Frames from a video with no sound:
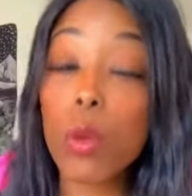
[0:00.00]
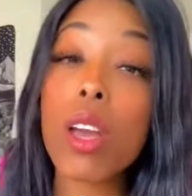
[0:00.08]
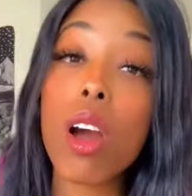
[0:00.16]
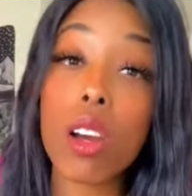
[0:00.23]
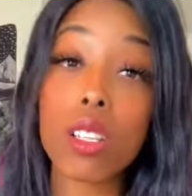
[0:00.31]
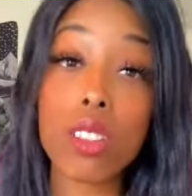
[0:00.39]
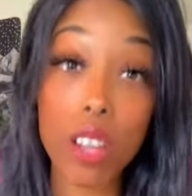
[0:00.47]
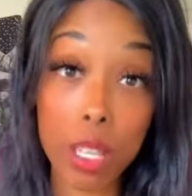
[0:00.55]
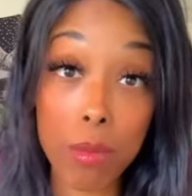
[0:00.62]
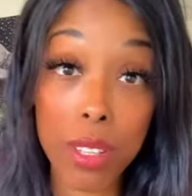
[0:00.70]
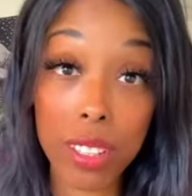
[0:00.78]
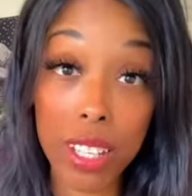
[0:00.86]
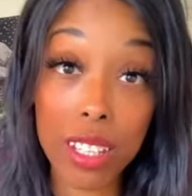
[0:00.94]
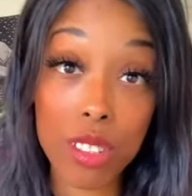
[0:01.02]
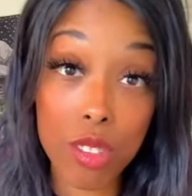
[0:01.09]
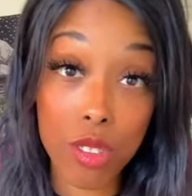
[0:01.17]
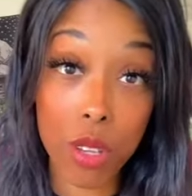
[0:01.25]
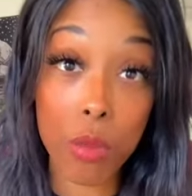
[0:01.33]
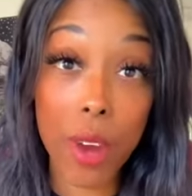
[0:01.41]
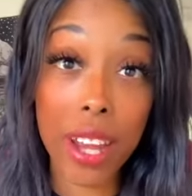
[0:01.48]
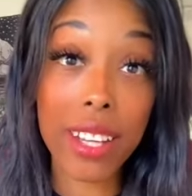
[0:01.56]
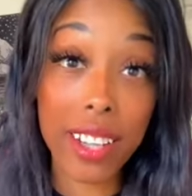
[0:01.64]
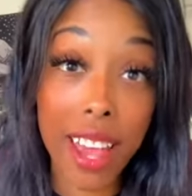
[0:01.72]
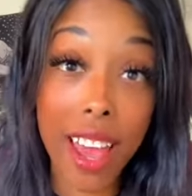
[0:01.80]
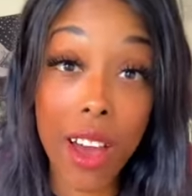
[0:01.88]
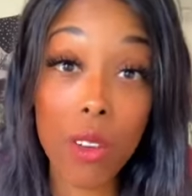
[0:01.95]
But we are talking about the energy
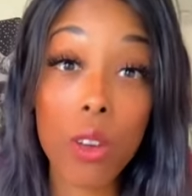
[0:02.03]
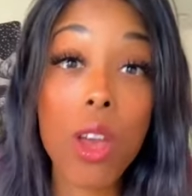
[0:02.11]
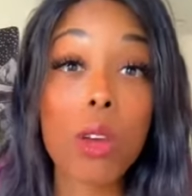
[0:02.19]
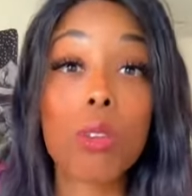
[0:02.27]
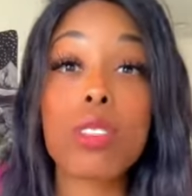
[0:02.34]
right now.